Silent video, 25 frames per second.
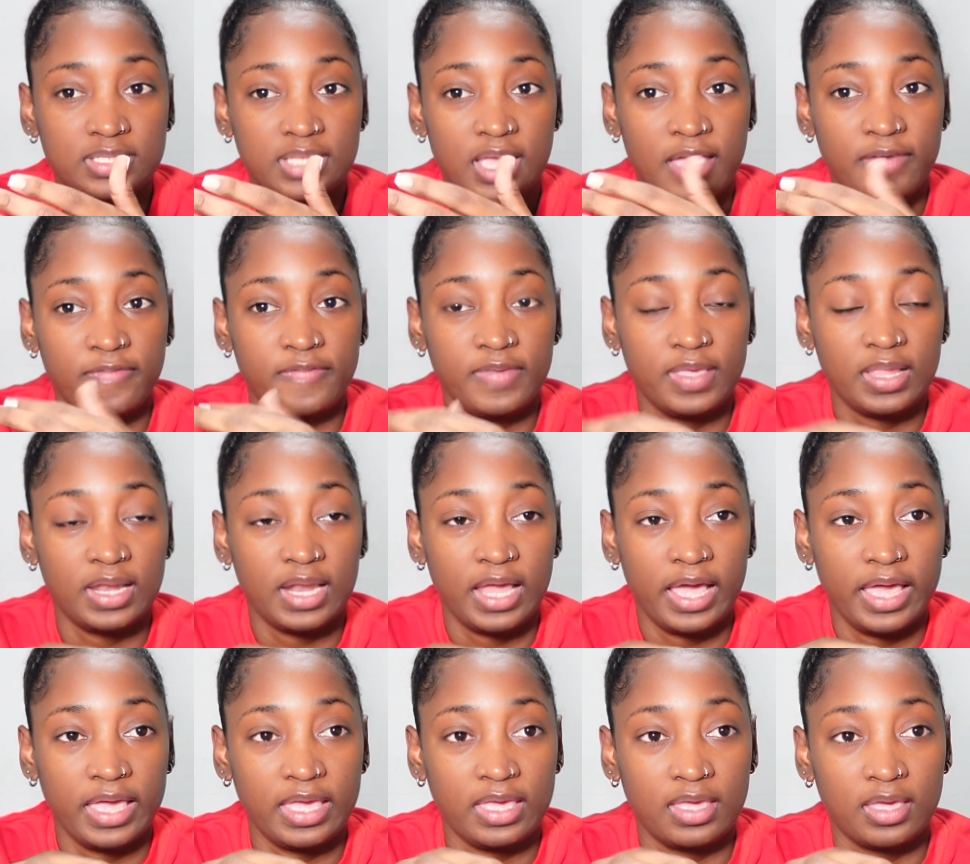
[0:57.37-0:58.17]
I feel
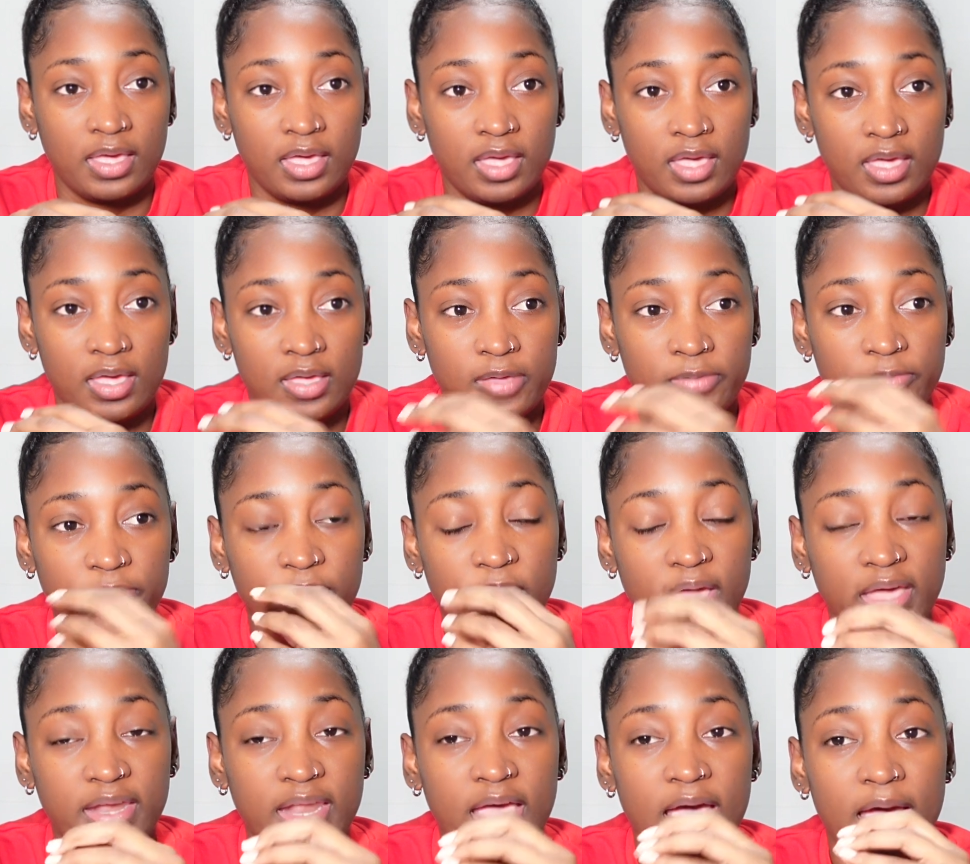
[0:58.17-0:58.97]
like
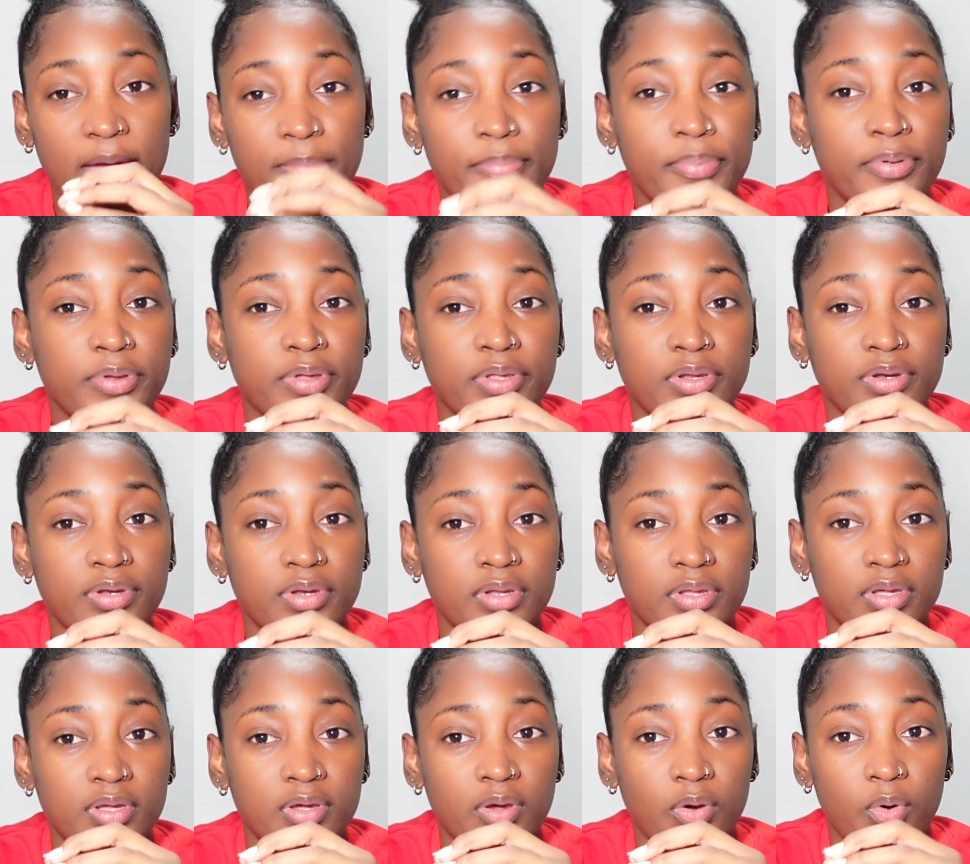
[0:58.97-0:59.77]
that happened,